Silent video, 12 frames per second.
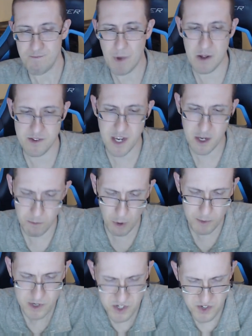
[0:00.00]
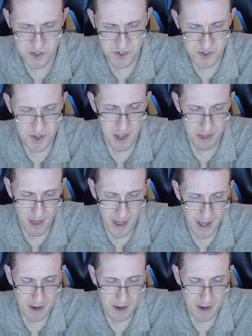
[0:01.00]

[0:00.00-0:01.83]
I'll take a moment just to say that.